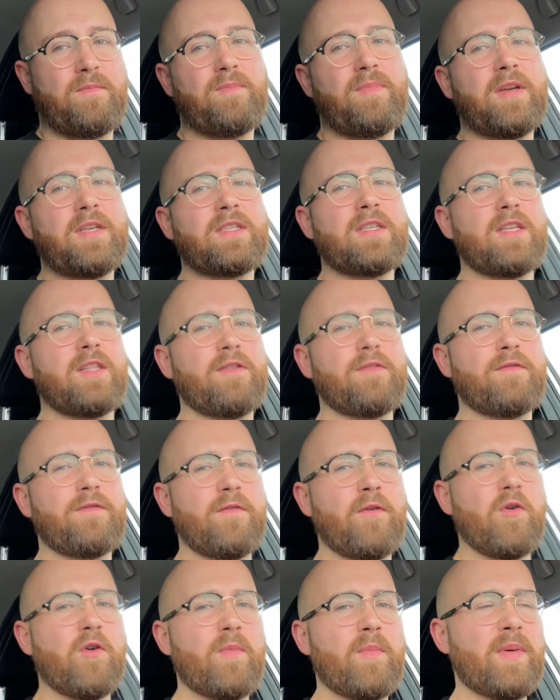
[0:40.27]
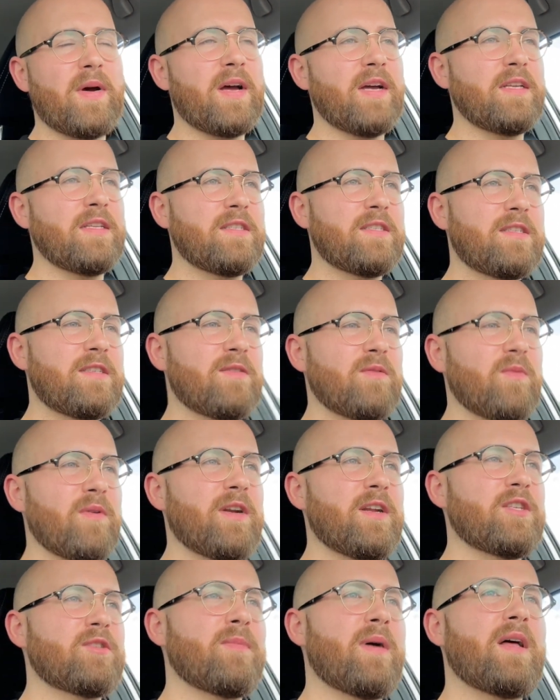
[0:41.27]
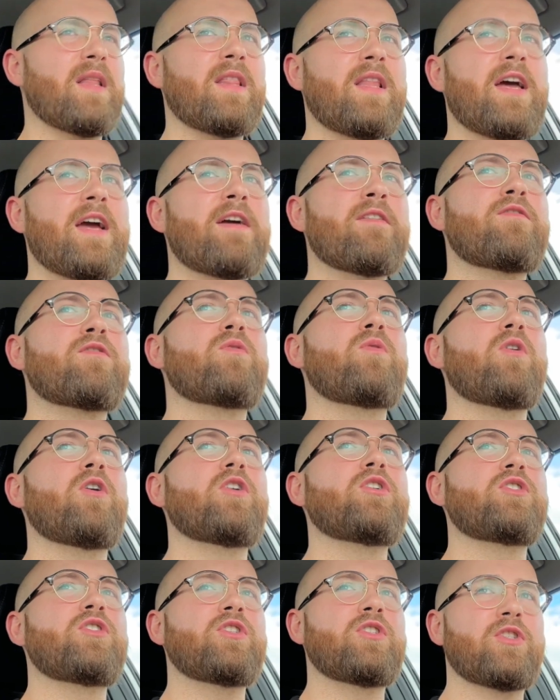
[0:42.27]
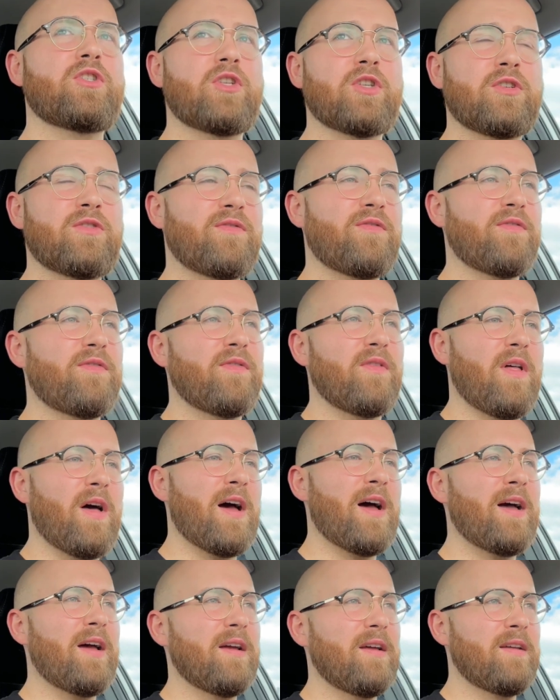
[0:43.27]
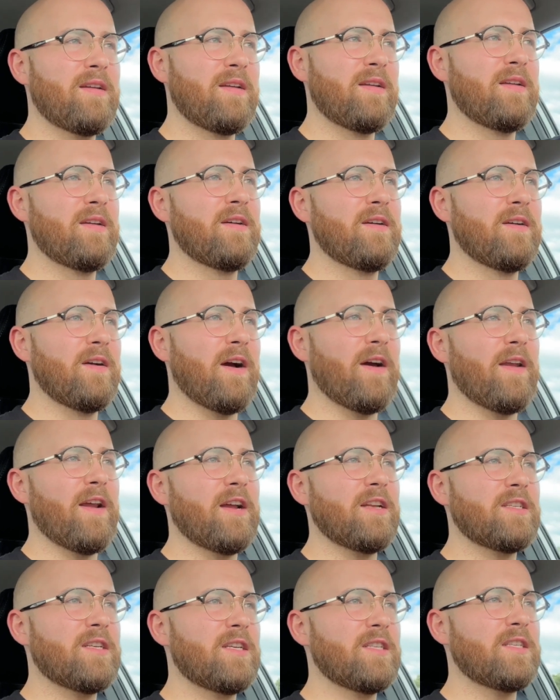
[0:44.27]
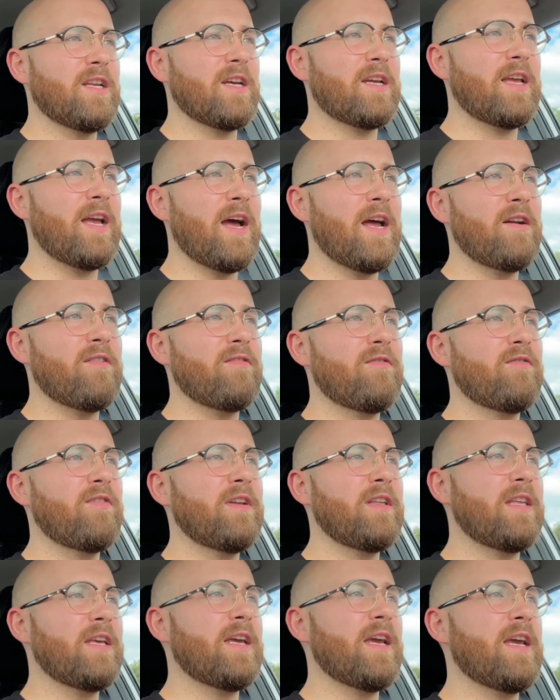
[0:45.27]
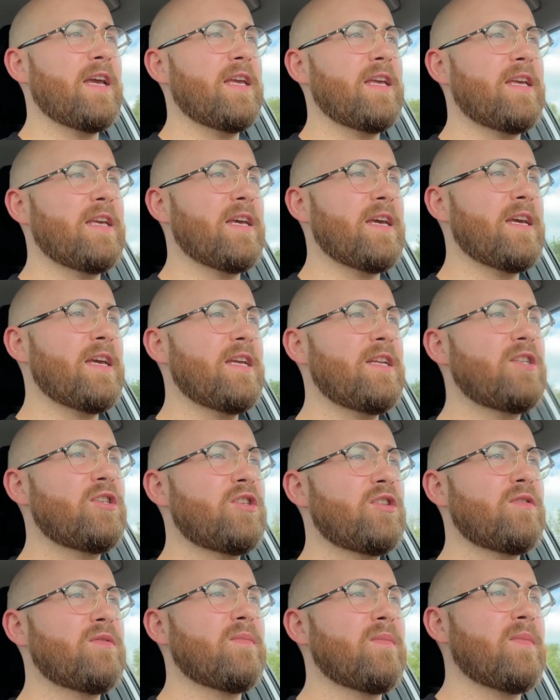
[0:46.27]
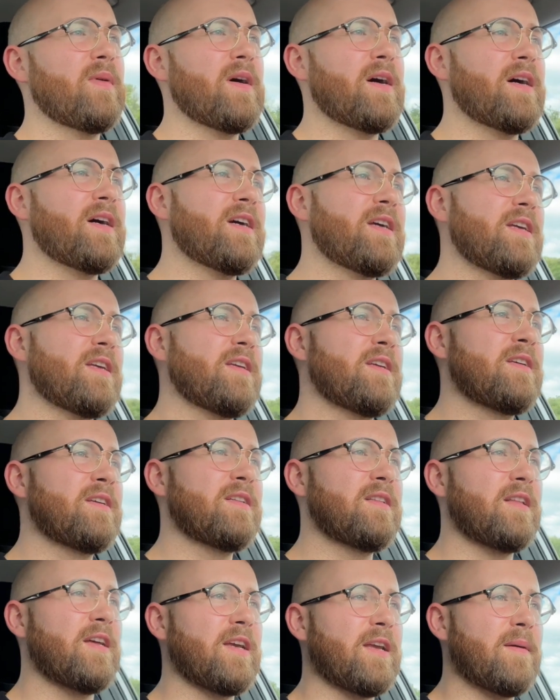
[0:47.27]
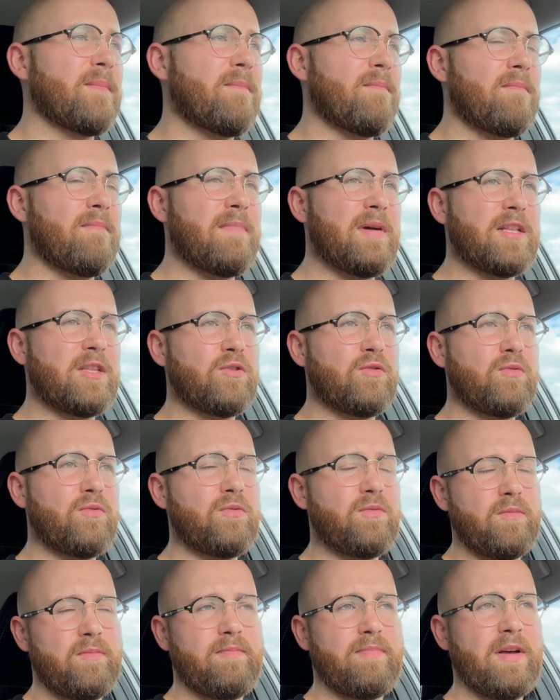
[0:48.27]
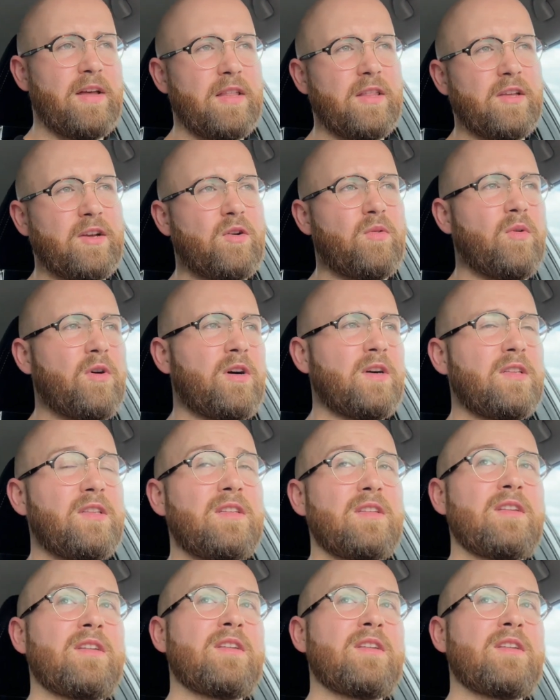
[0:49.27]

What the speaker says: basically the 4 bits, whereas my left quad is just flat, and that's because I can't really engage my middle bit of the quad.